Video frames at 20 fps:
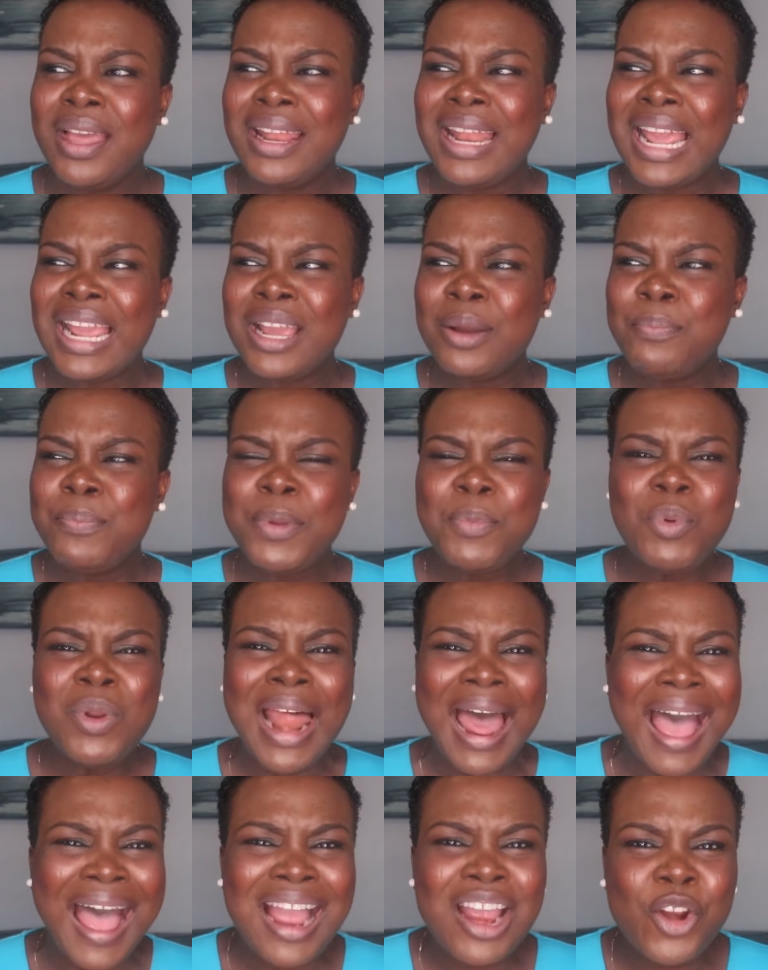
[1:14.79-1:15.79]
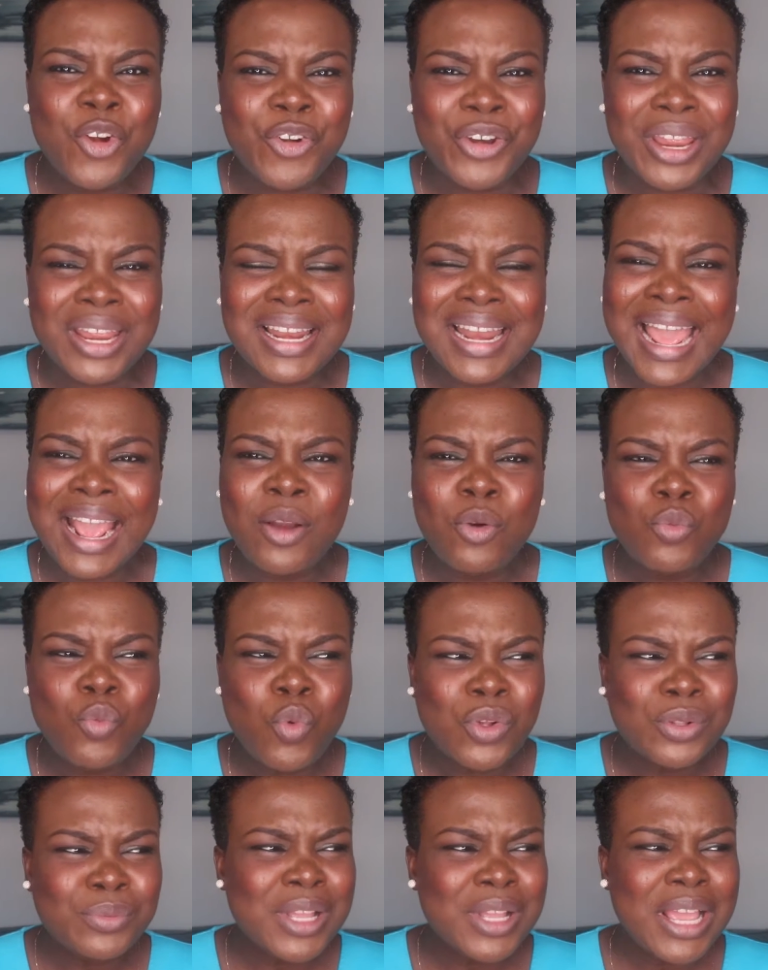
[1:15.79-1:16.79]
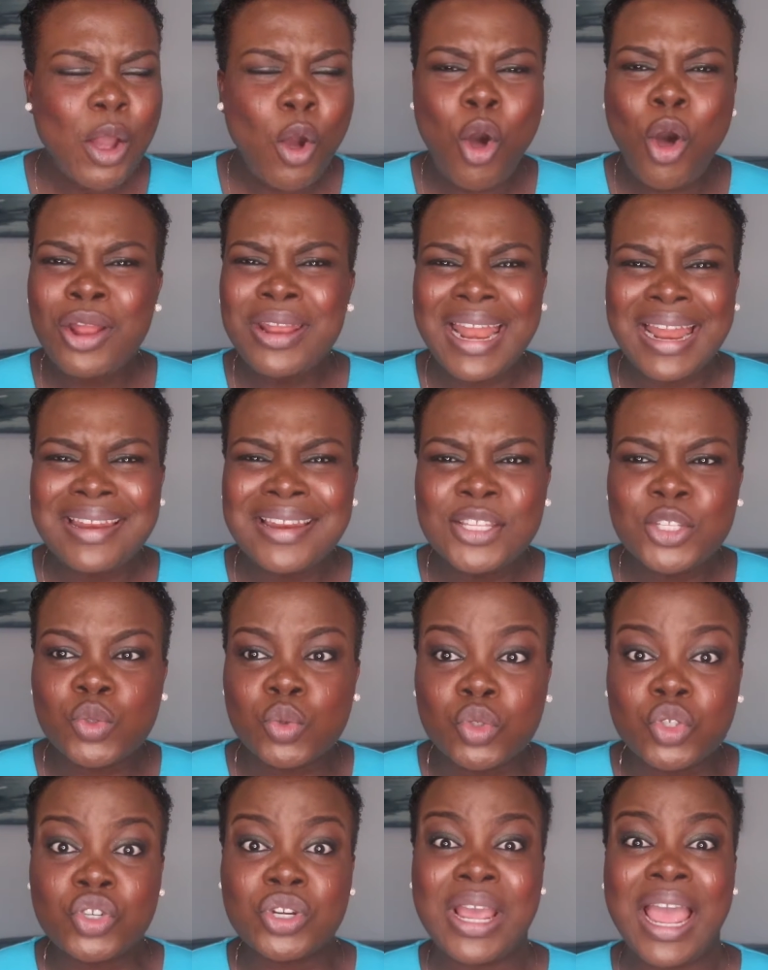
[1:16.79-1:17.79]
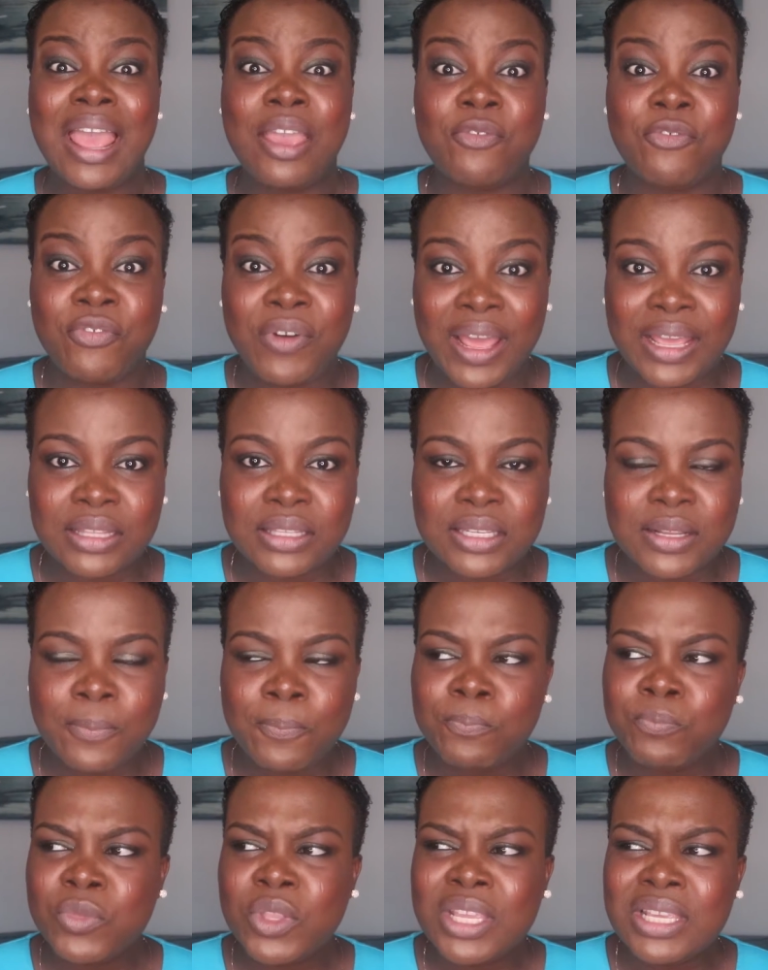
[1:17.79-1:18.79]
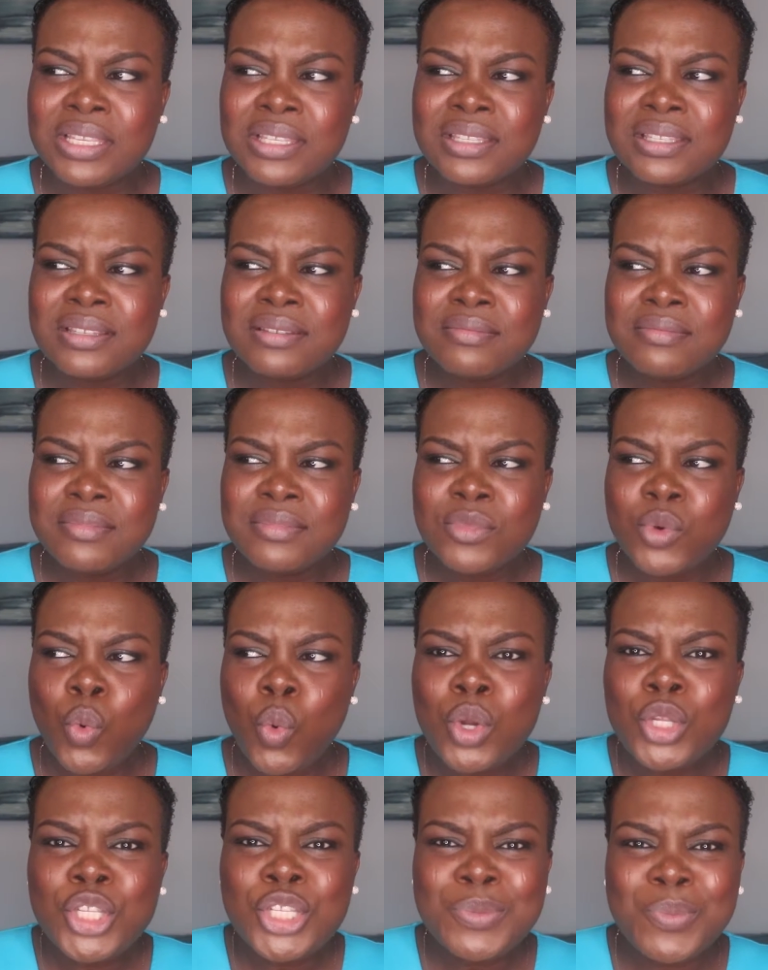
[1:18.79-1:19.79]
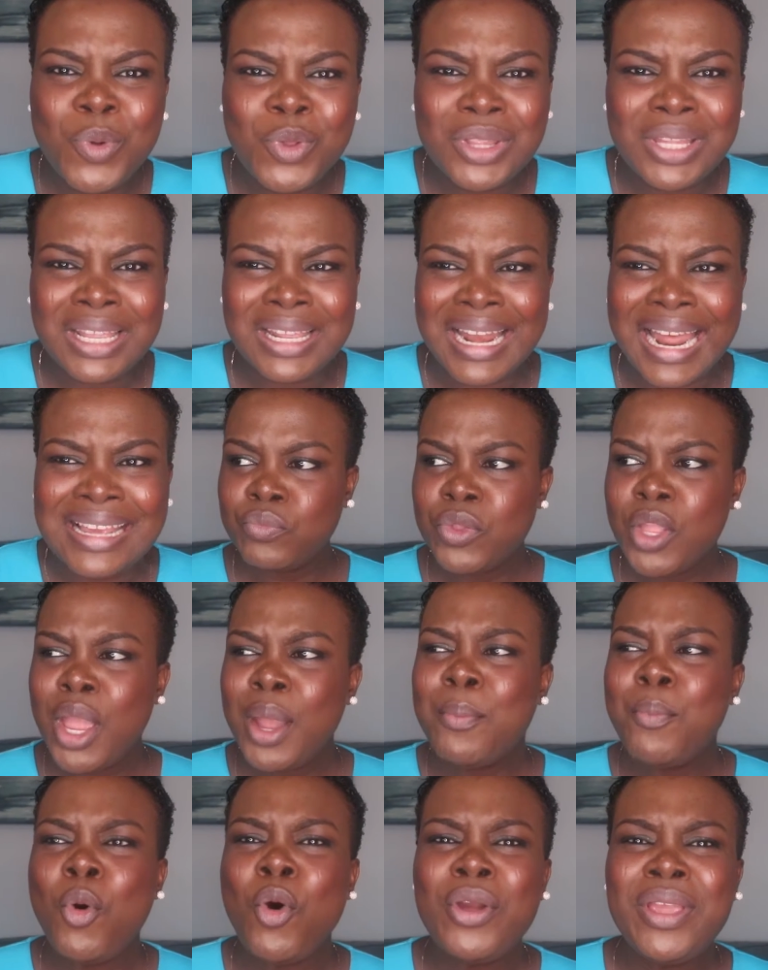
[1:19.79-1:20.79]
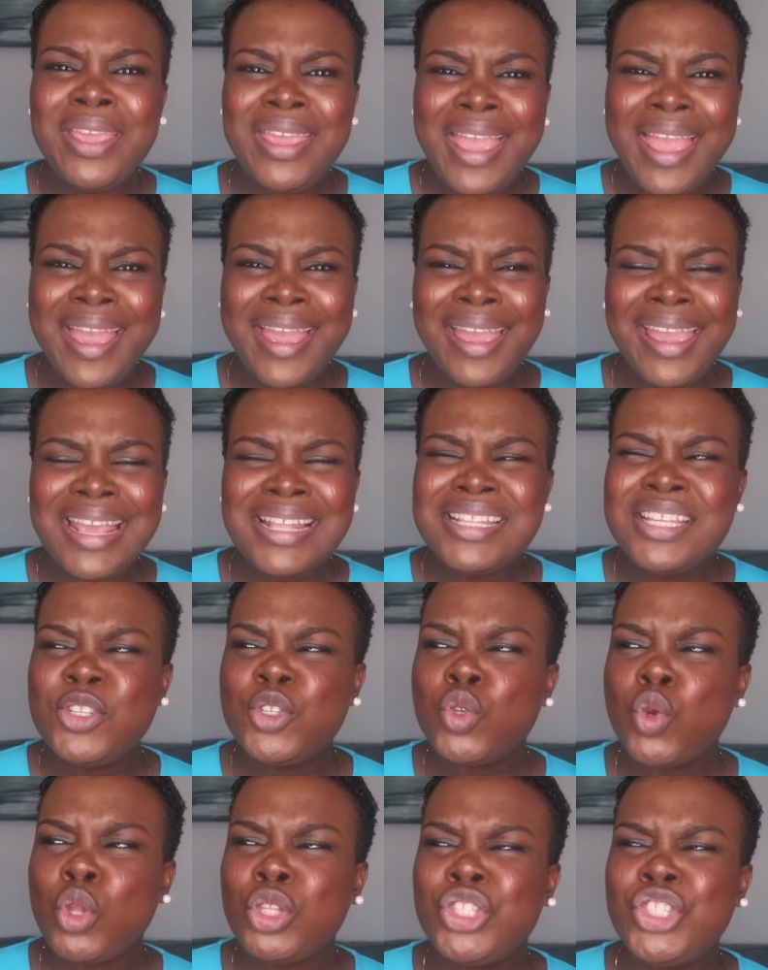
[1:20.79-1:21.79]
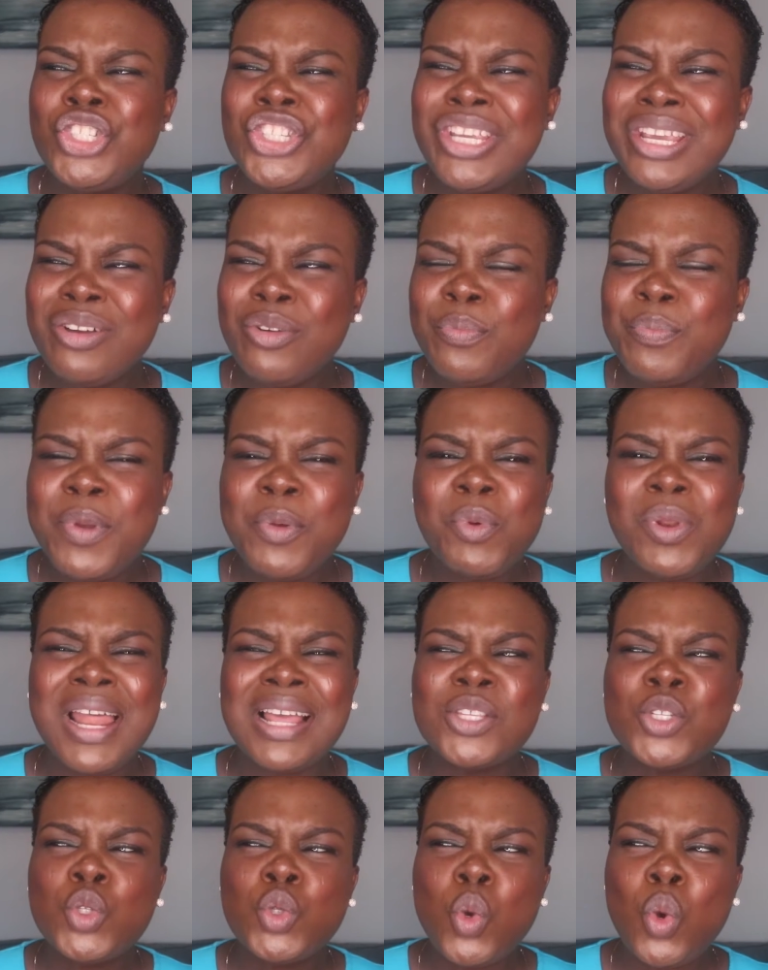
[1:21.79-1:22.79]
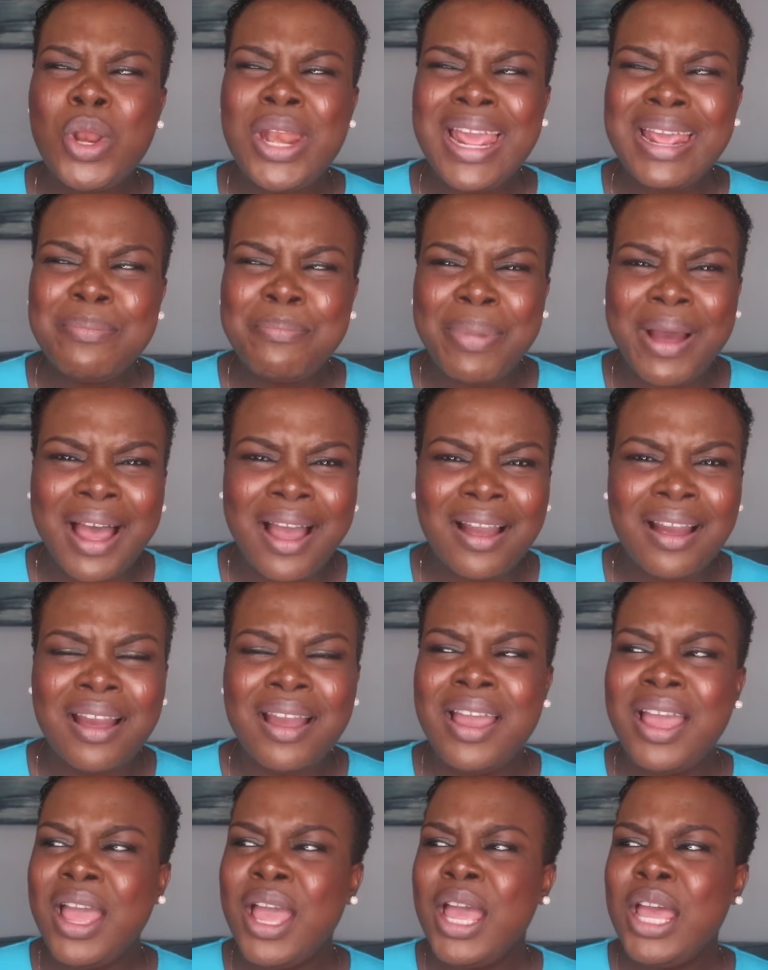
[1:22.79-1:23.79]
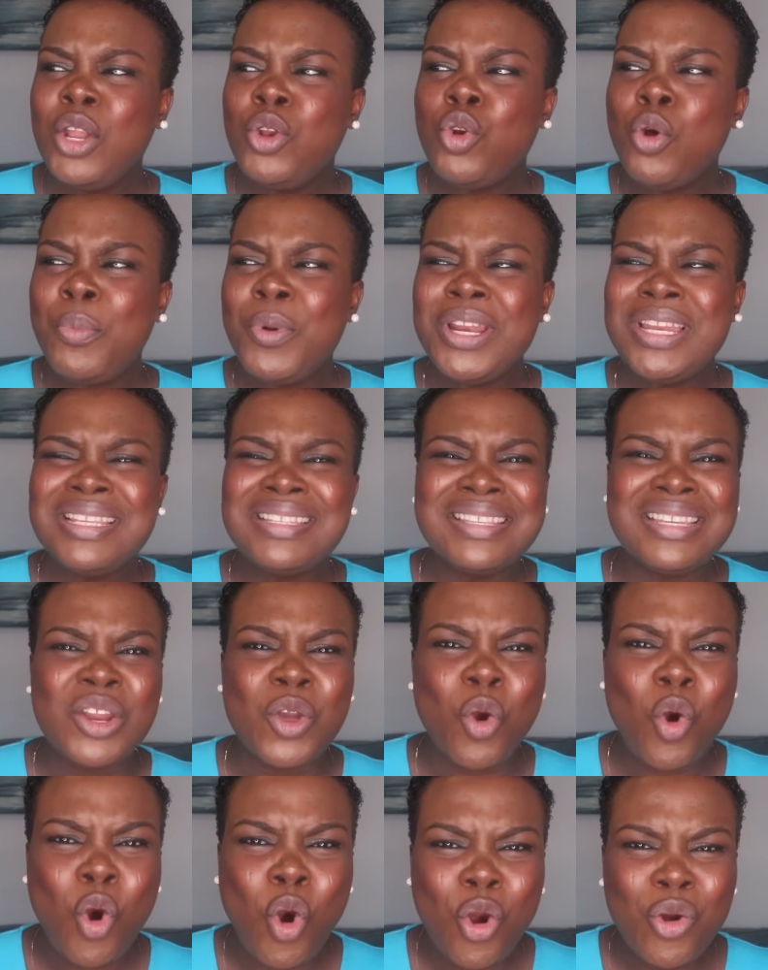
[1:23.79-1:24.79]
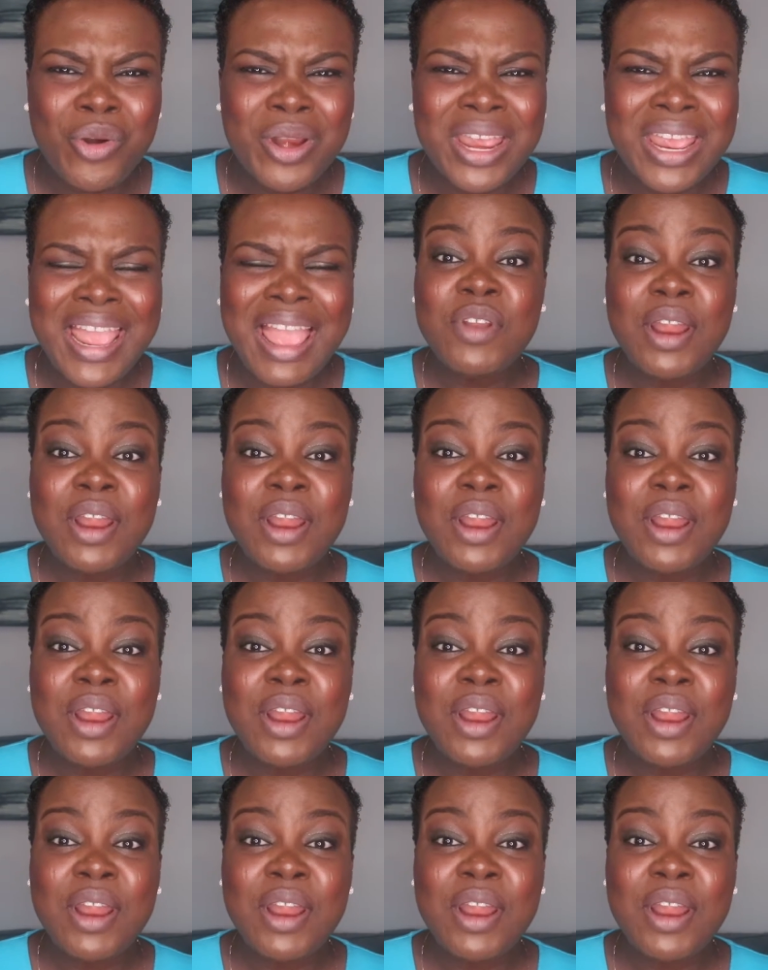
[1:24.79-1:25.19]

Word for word: Like people are angry. Like all that needs to trigger a fight is one small thing. Like, but here it is so chill. People are so laid back. Nobody's in a hurry.